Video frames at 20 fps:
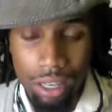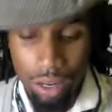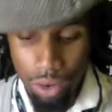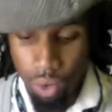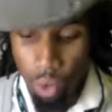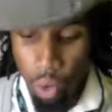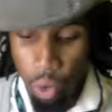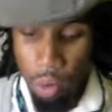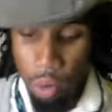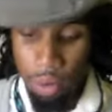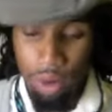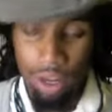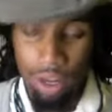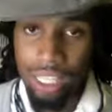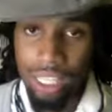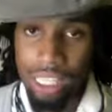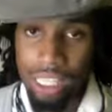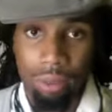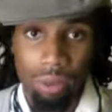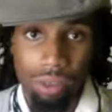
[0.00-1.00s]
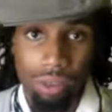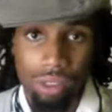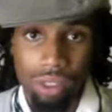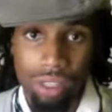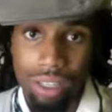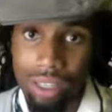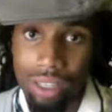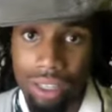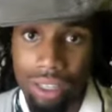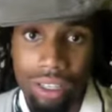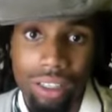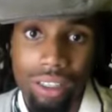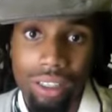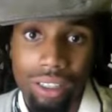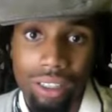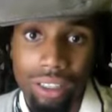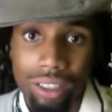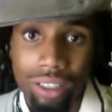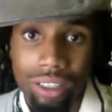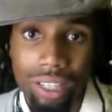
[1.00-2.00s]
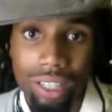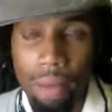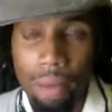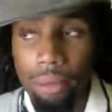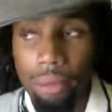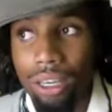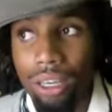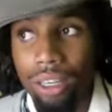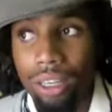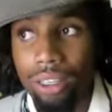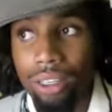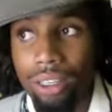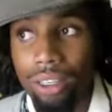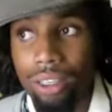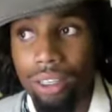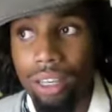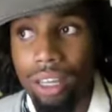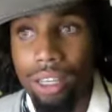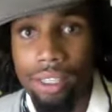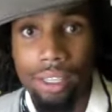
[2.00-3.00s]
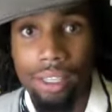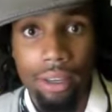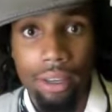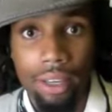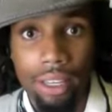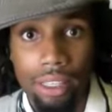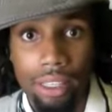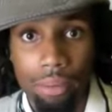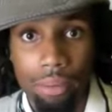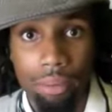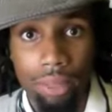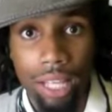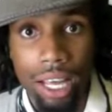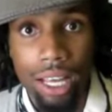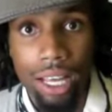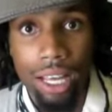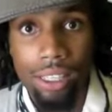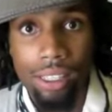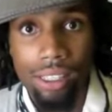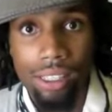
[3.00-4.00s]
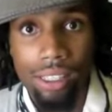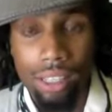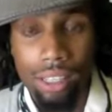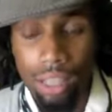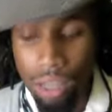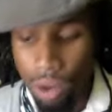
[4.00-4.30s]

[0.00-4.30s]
Women are not supposed to cook. I mean, it's a it's a plus.